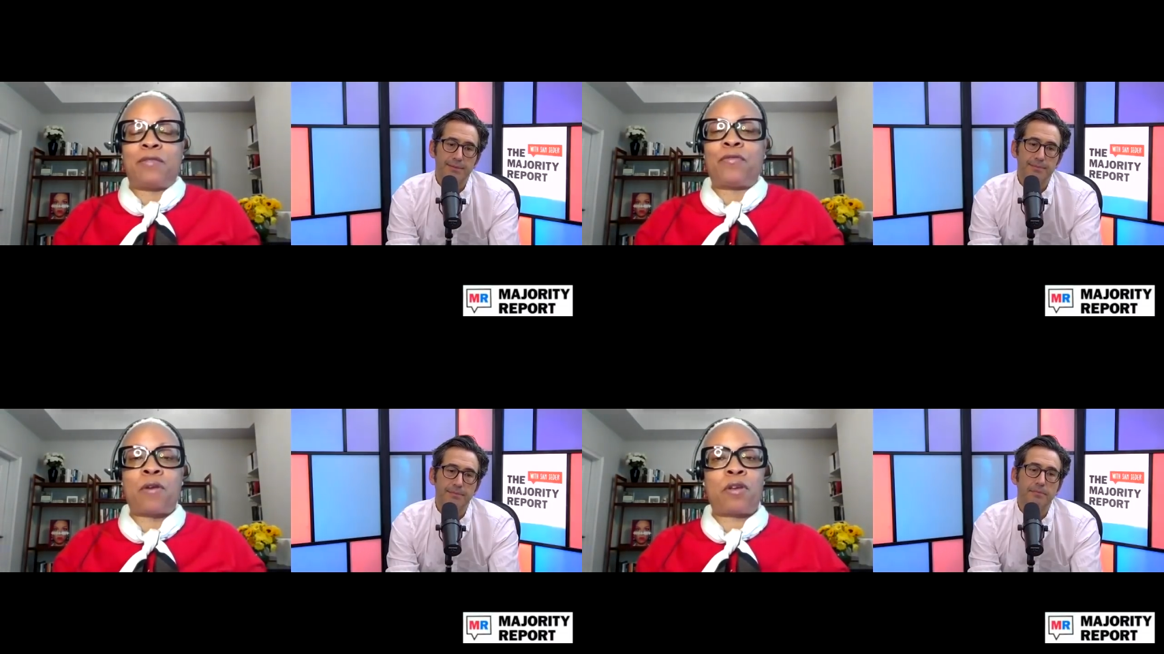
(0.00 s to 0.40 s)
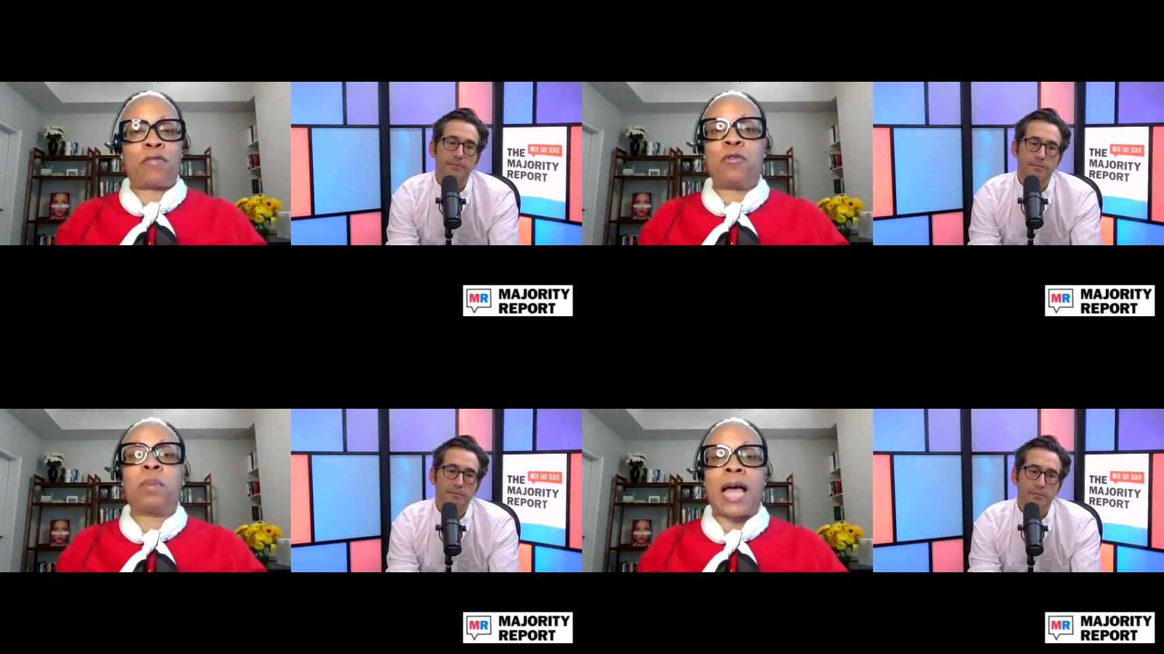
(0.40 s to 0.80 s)
Speaker 1: and very
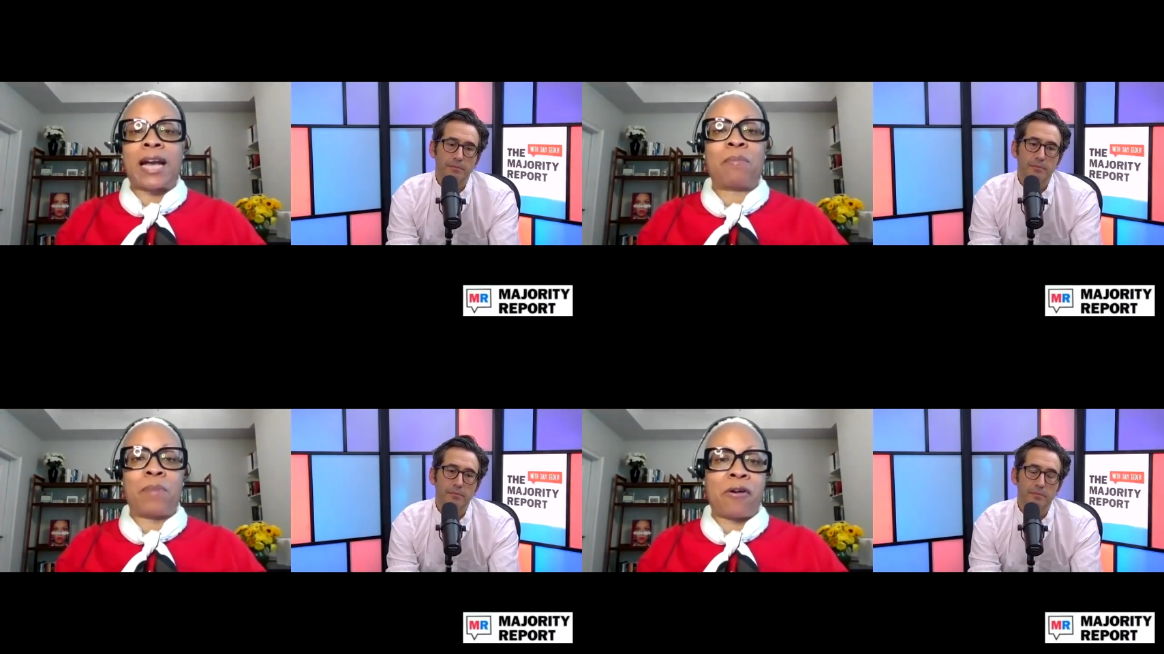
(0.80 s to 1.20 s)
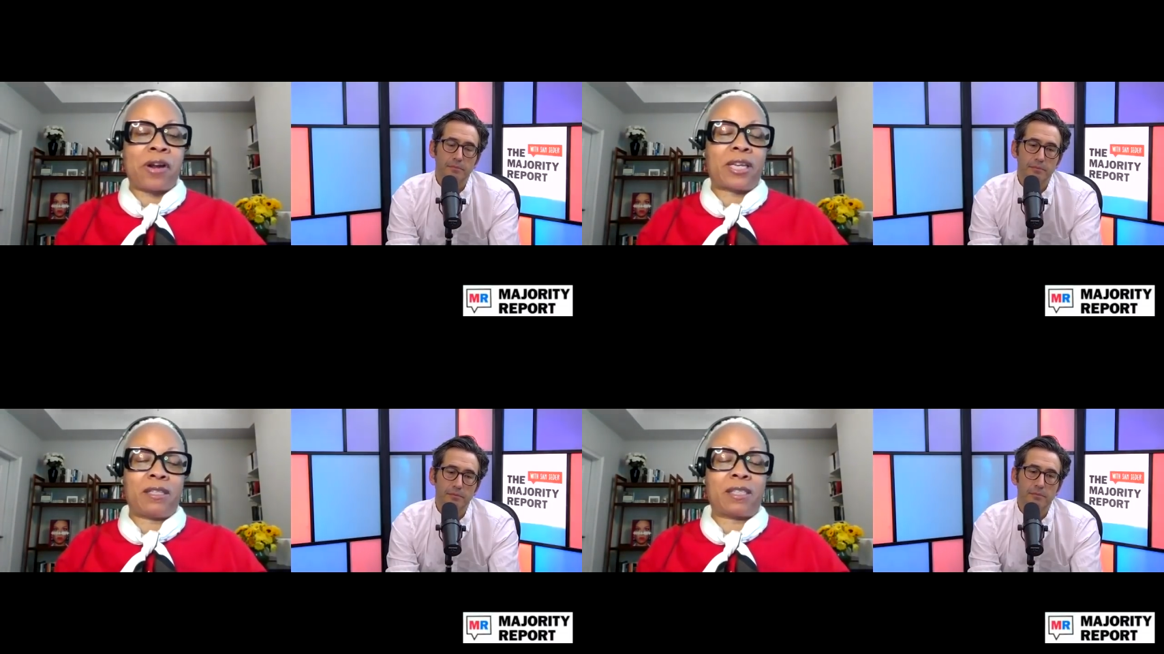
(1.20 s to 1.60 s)
few Black
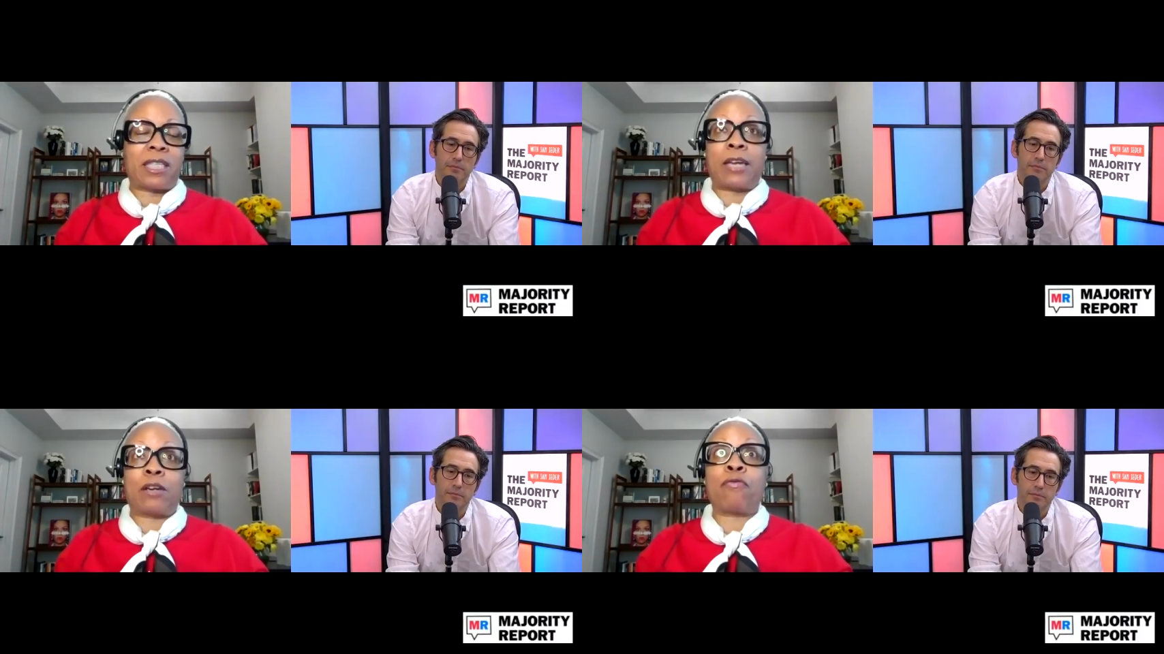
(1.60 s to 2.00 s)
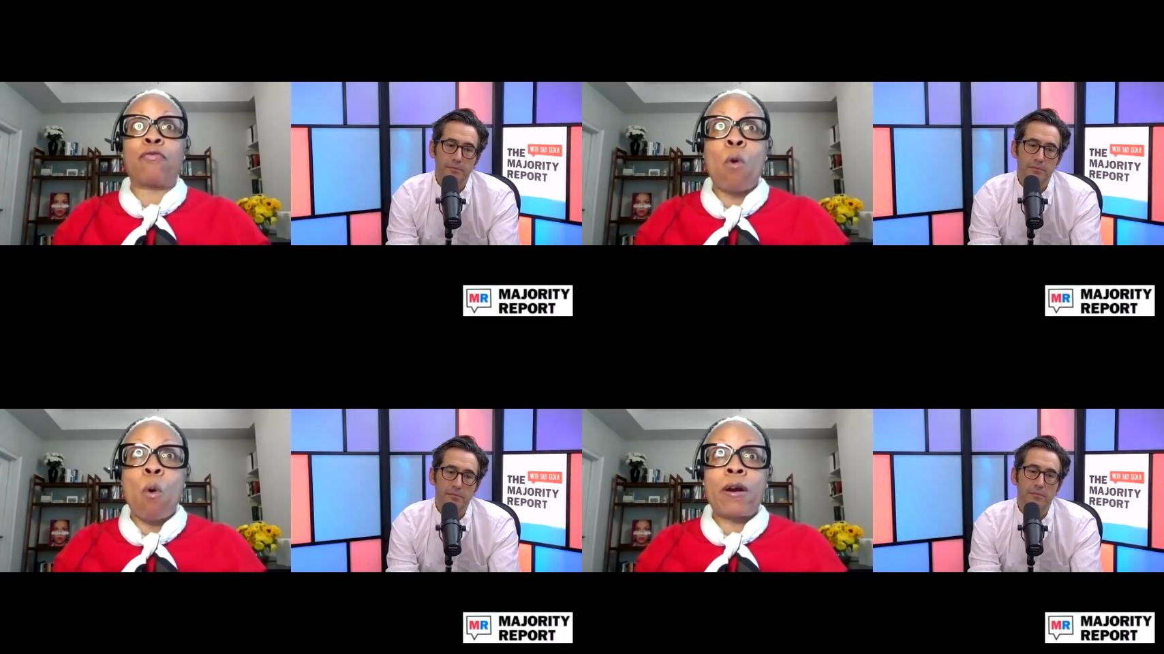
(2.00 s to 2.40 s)
Americans can
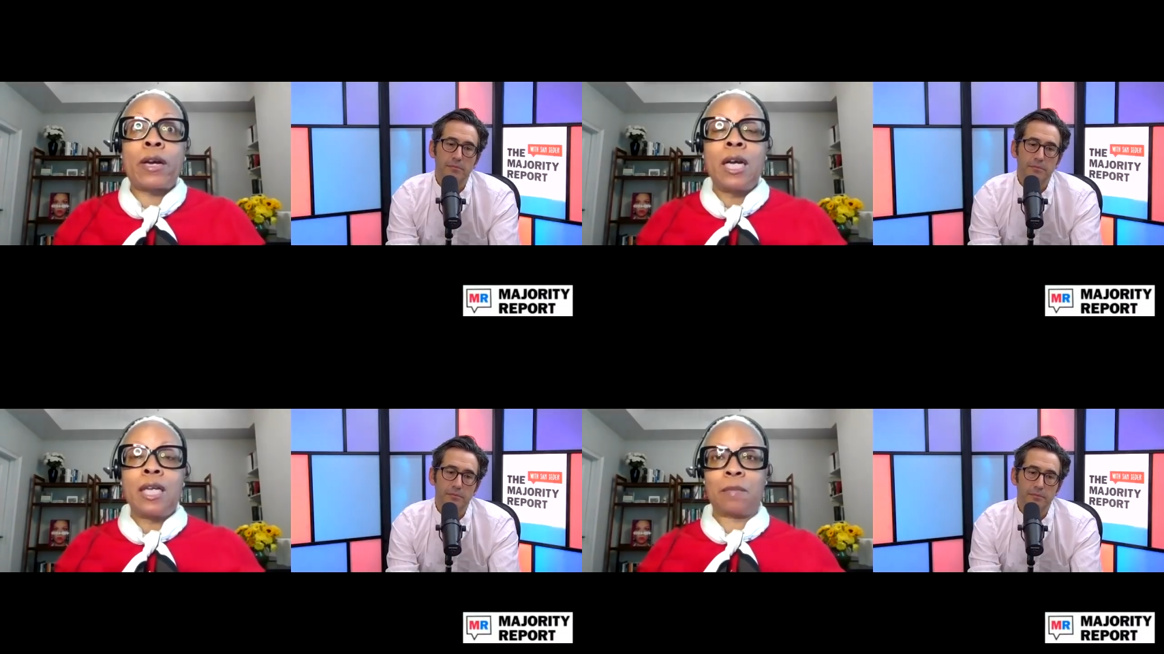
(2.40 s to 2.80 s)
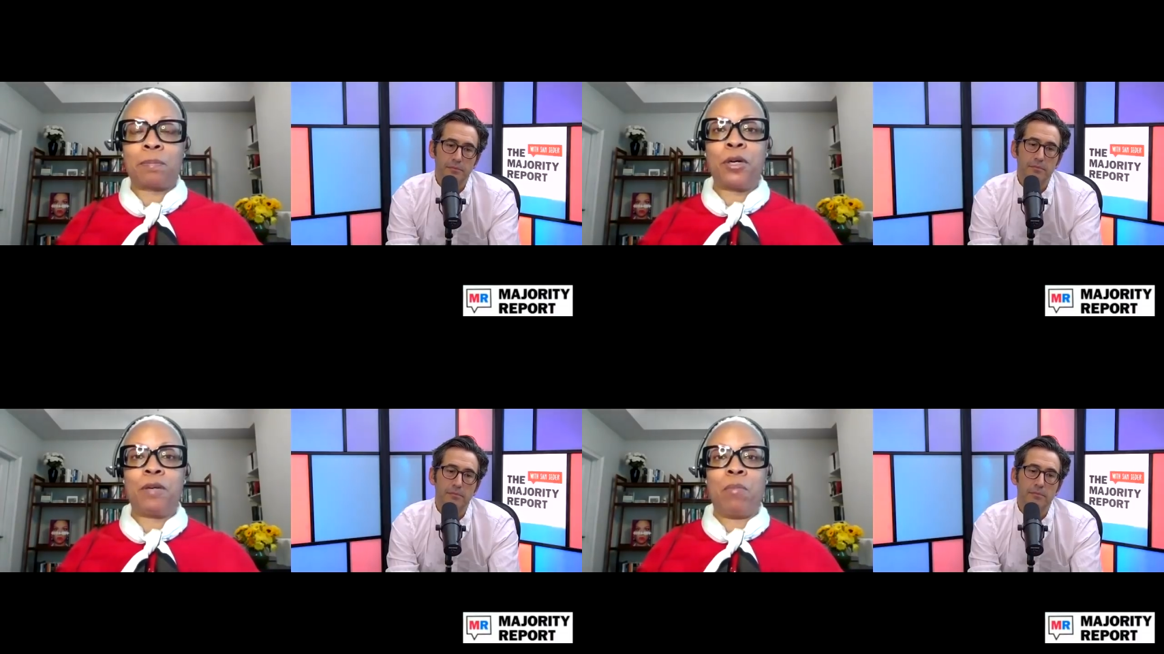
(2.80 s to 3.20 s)
afford to
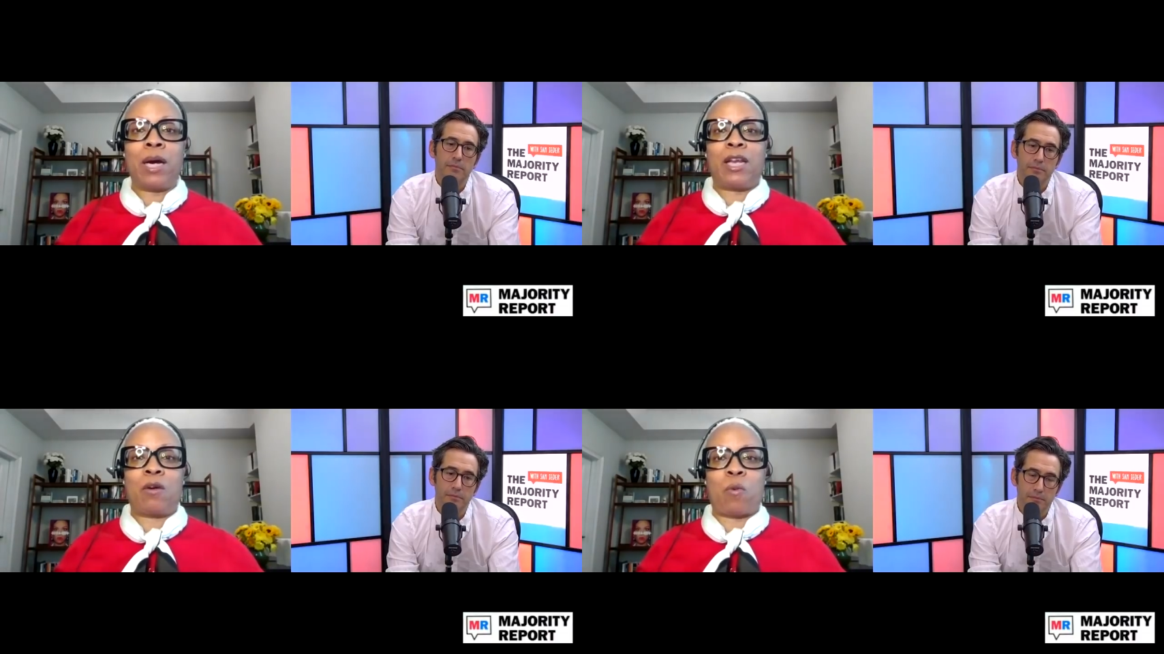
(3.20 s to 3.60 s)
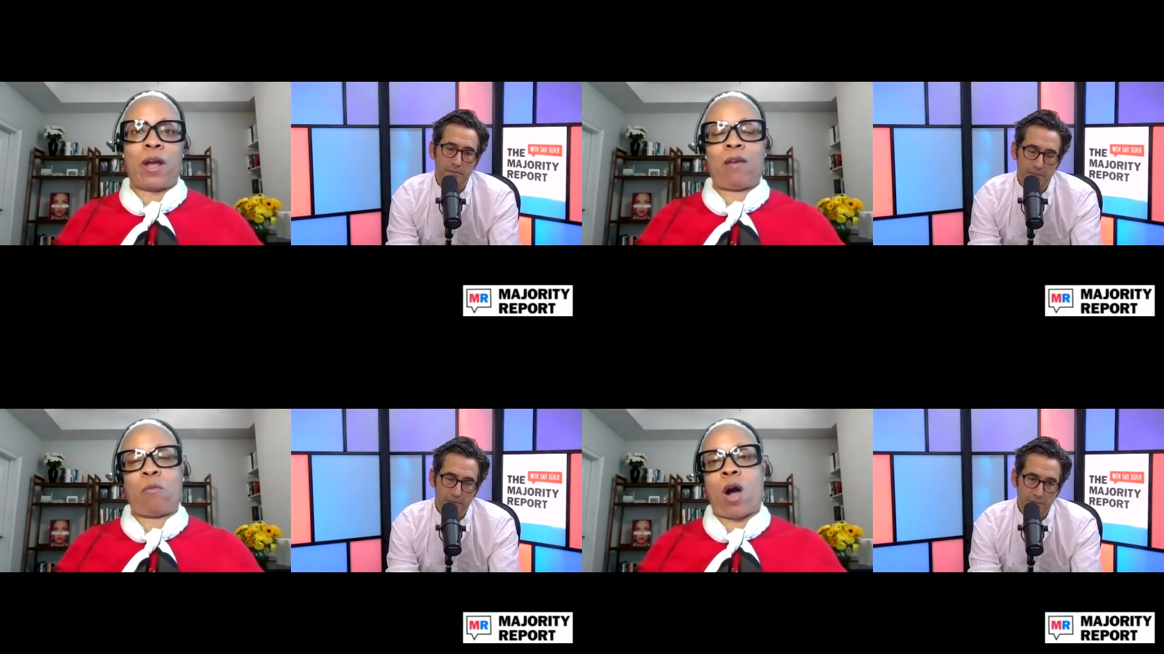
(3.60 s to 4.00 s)
put money away.